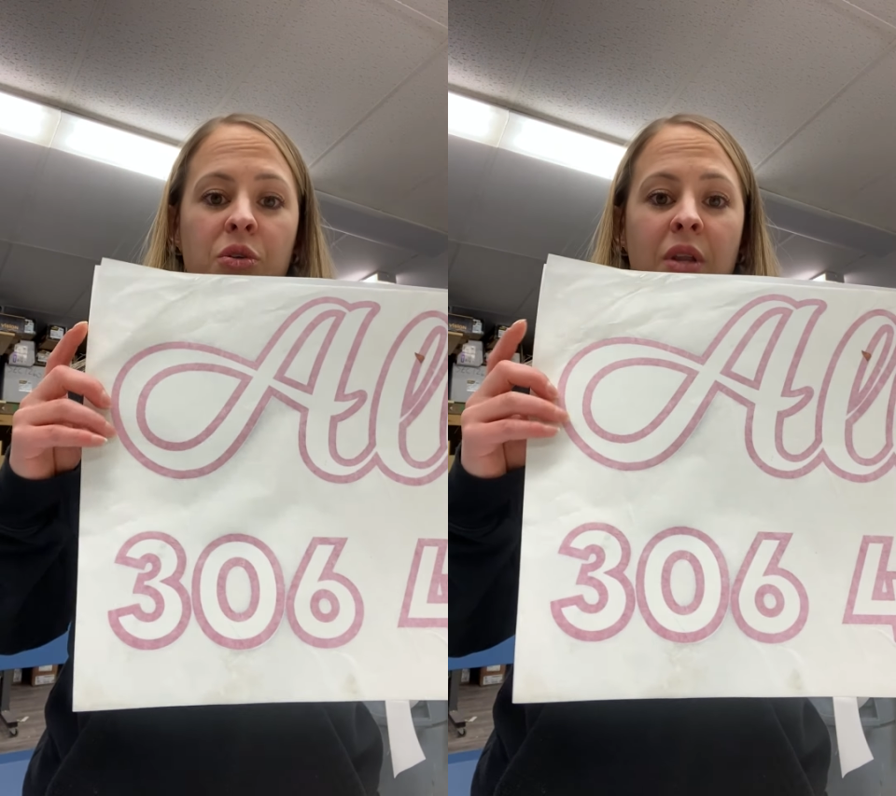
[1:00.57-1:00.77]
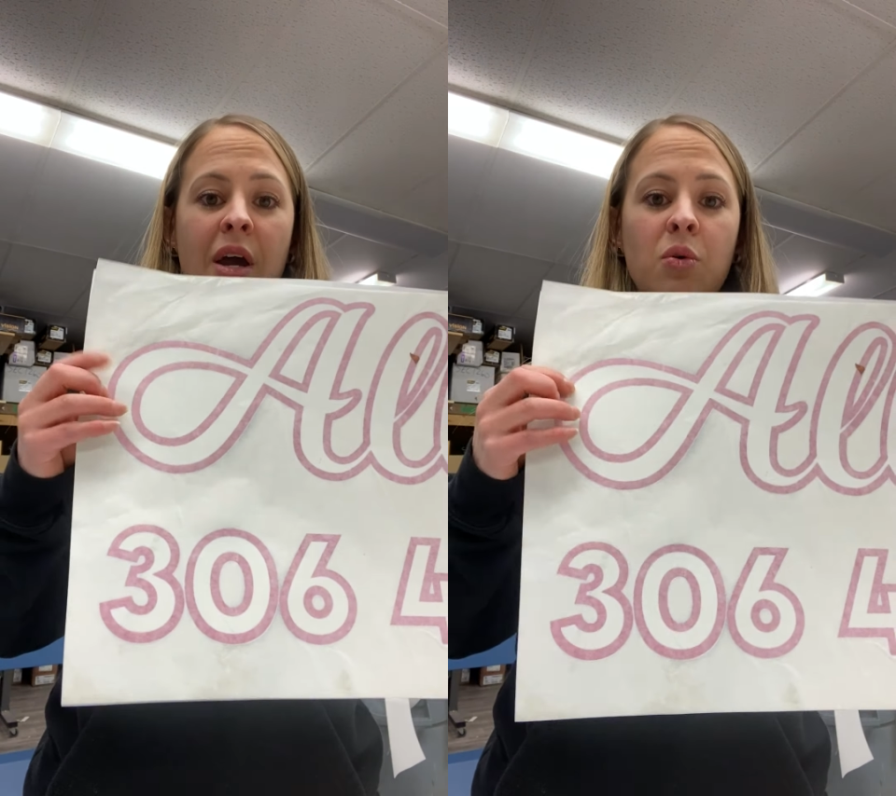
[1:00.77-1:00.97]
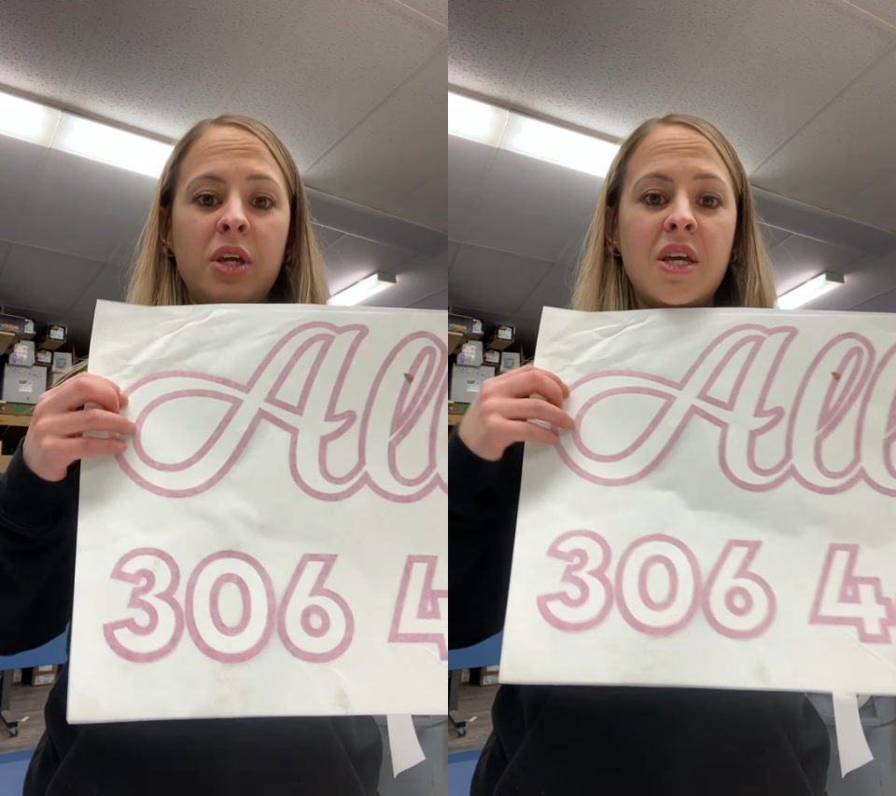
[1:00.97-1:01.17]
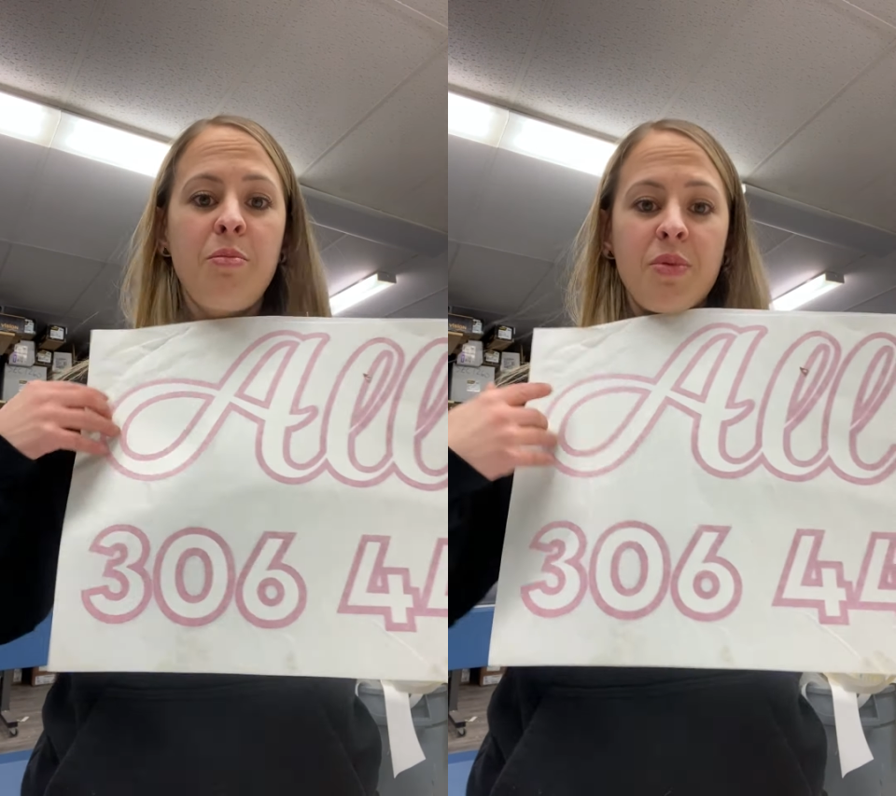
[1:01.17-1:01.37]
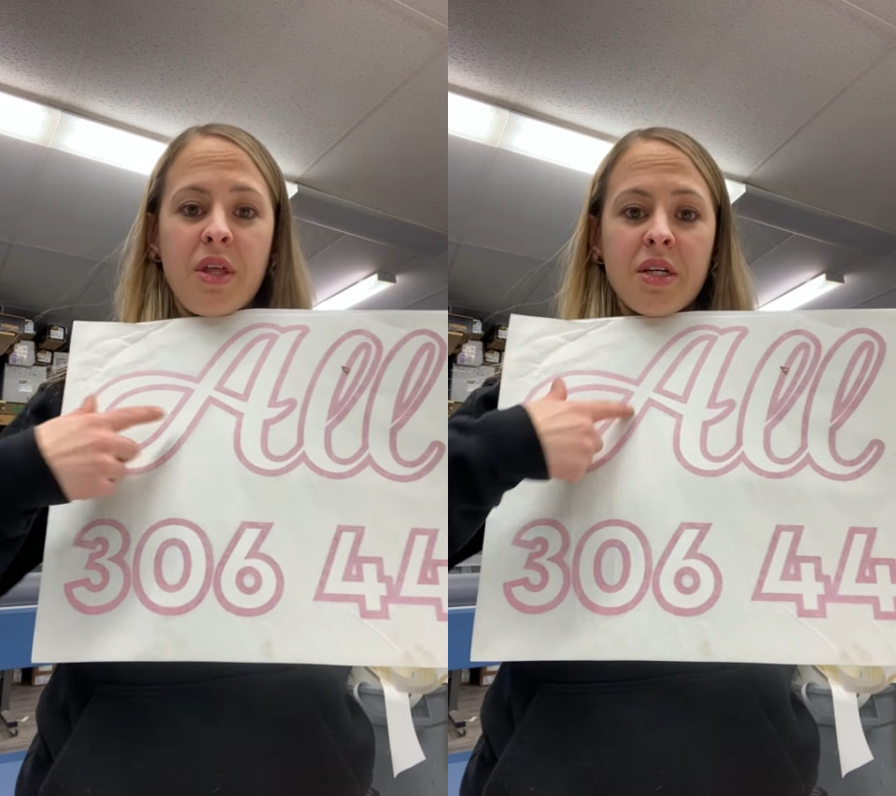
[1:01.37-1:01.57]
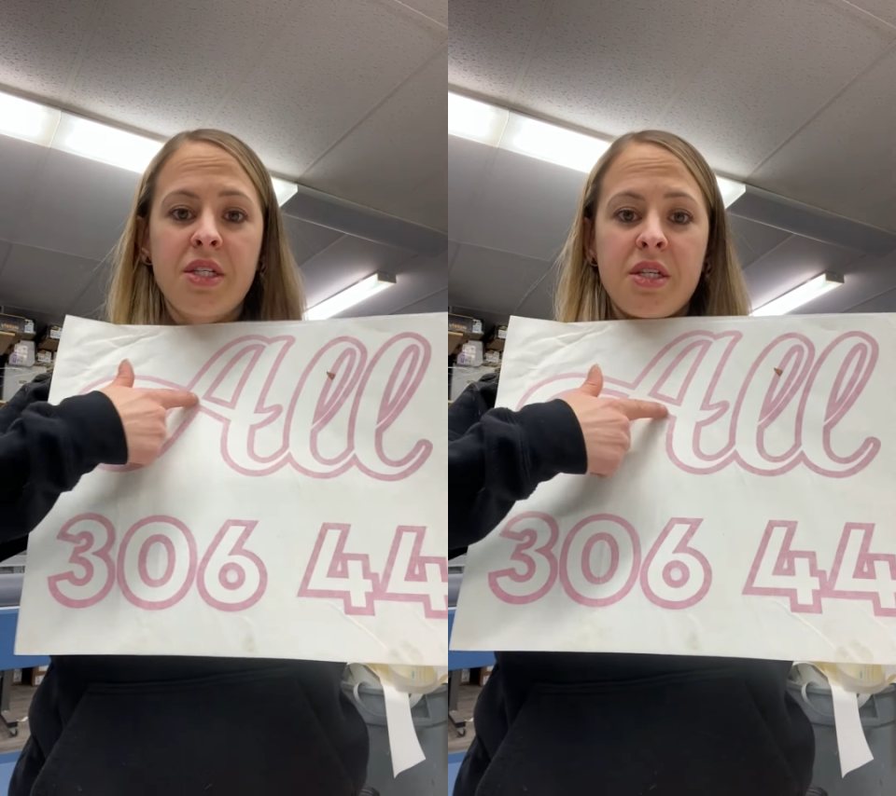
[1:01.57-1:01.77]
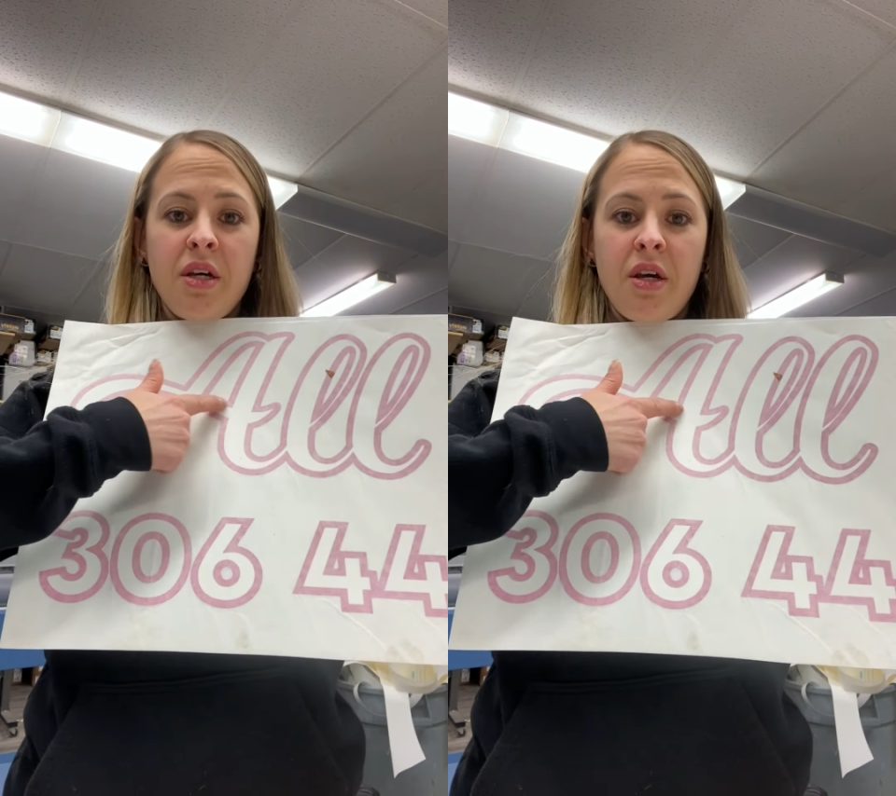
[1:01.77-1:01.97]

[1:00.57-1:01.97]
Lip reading: now keep this